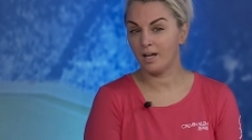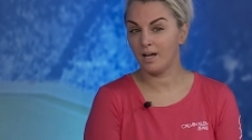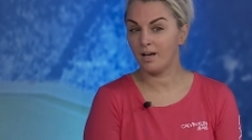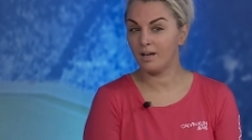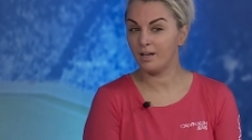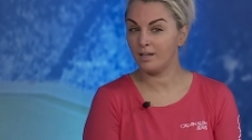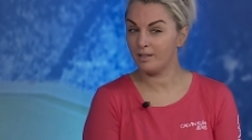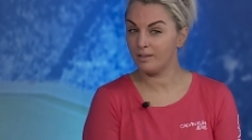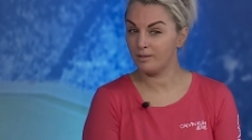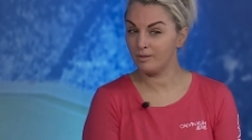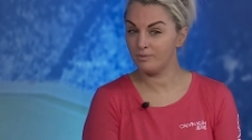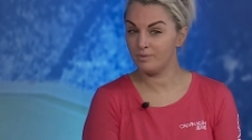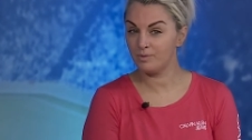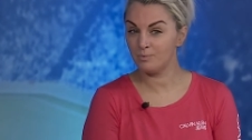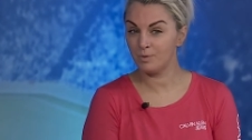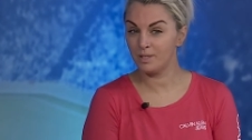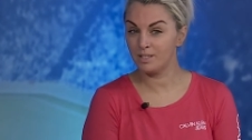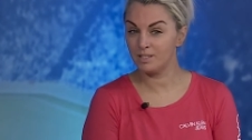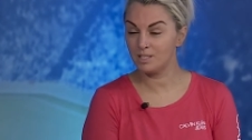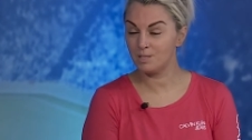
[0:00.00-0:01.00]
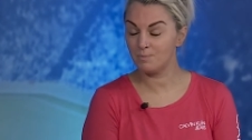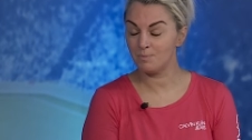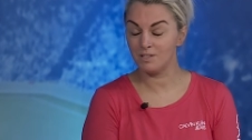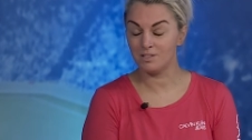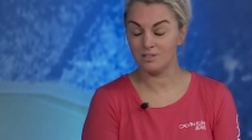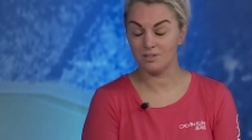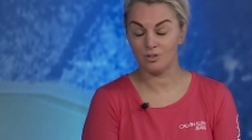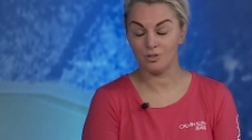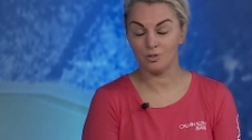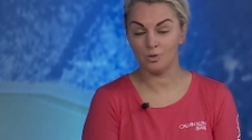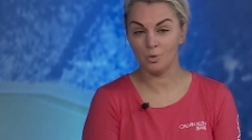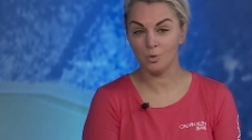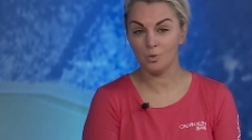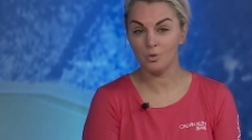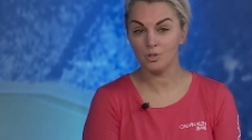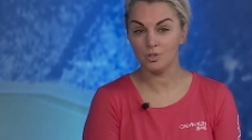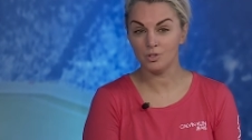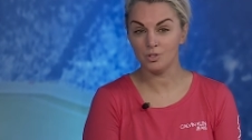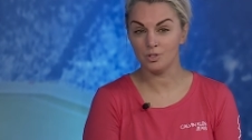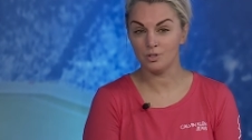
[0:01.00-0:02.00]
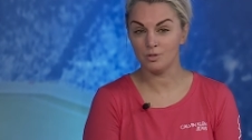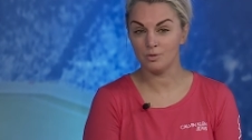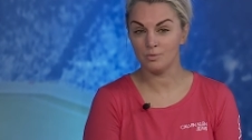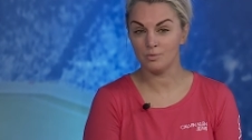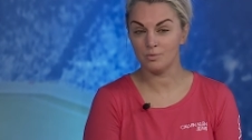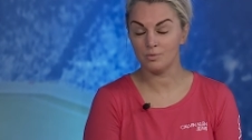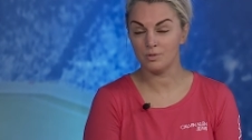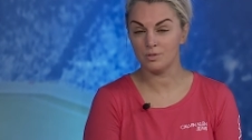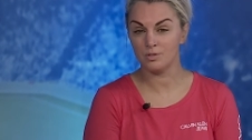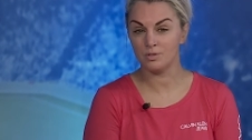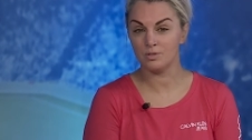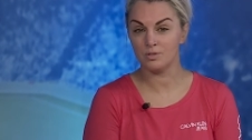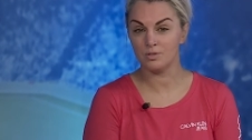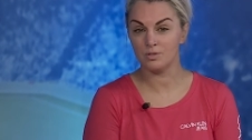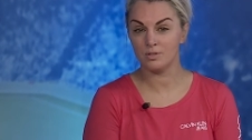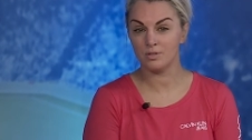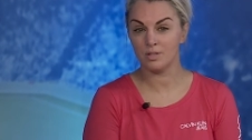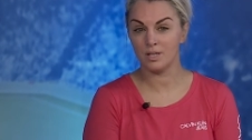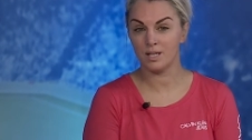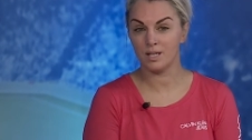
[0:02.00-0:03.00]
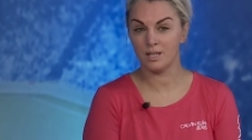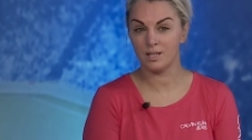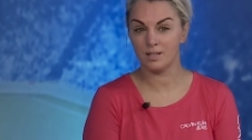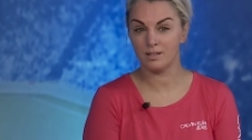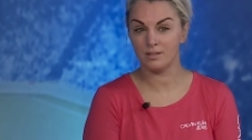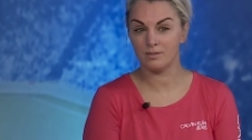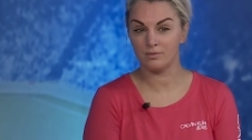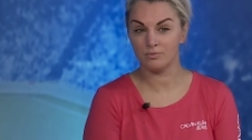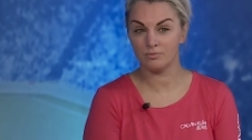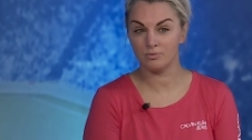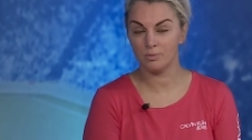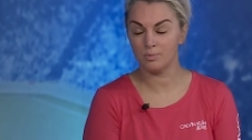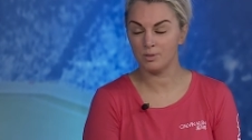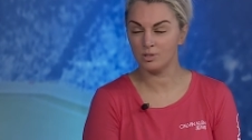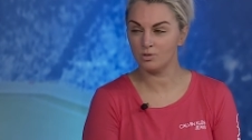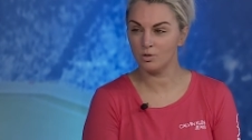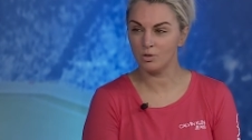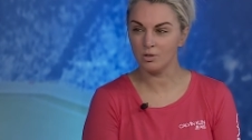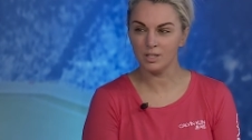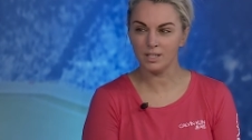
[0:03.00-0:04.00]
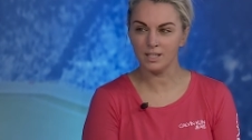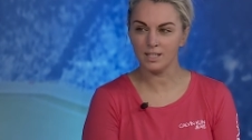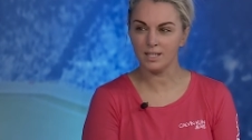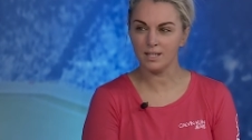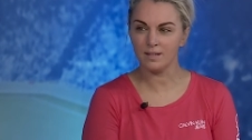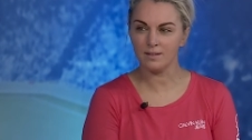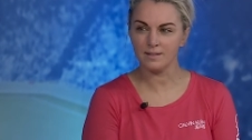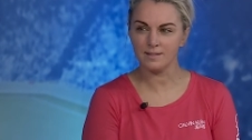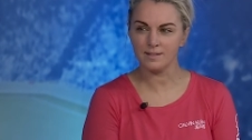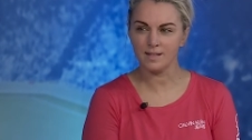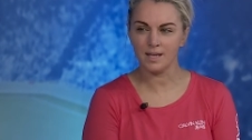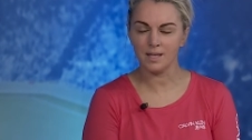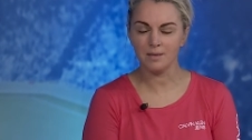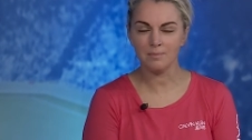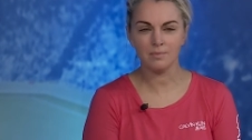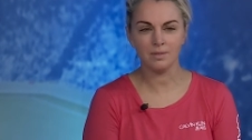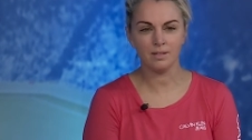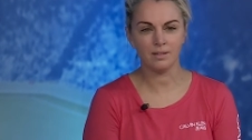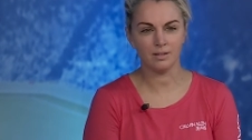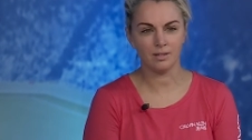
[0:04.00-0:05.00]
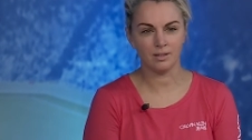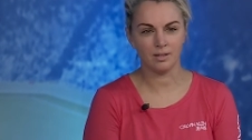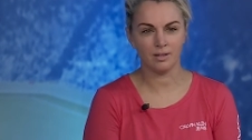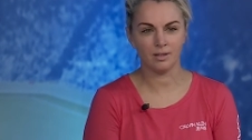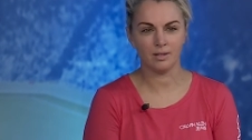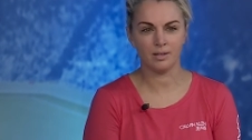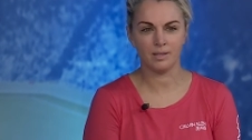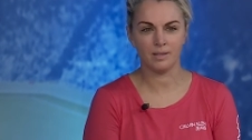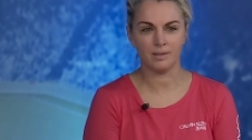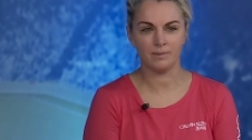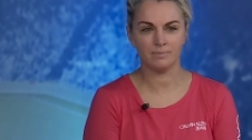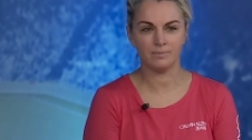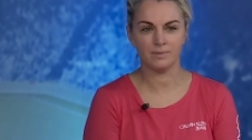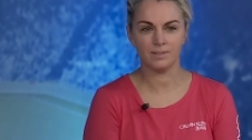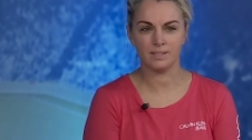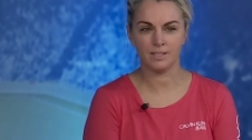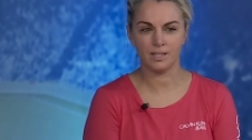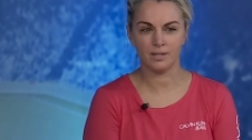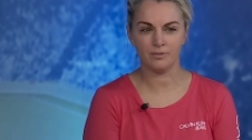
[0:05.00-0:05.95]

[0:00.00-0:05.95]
I went to speak to the coach. It was Robert Docherty at the time. And I